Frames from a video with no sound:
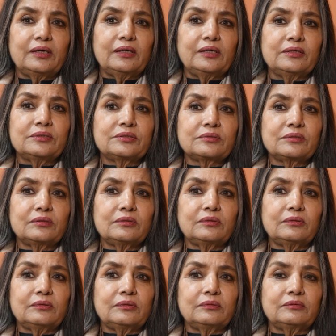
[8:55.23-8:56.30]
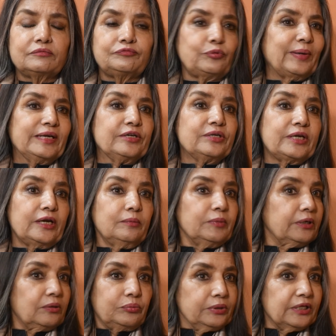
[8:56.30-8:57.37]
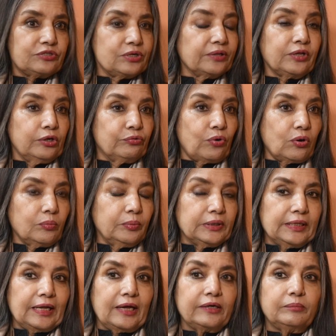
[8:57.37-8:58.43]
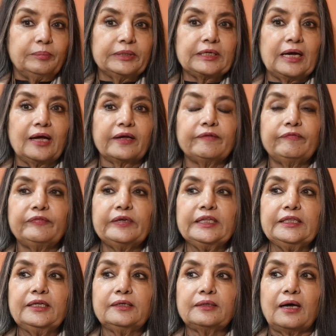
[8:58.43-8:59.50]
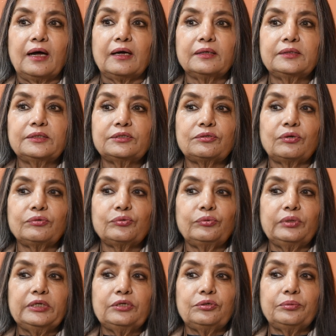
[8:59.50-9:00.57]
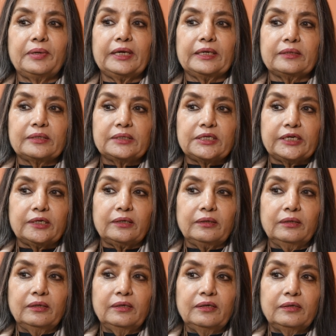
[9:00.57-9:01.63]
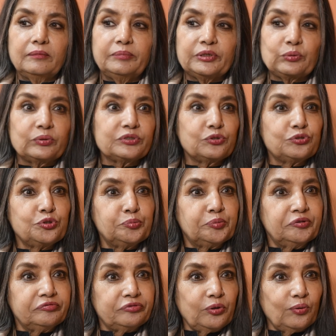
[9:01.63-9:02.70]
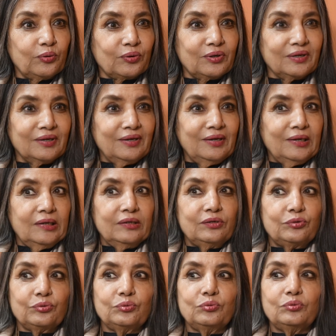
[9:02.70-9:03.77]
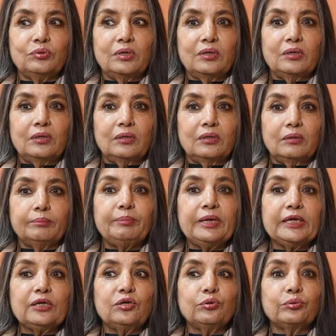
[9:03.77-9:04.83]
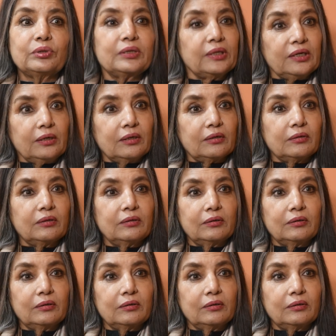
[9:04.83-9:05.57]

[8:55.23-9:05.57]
is for entertainment. There's nothing wrong with that. But I feel that art is not only to entertain, but also to provoke, to make you think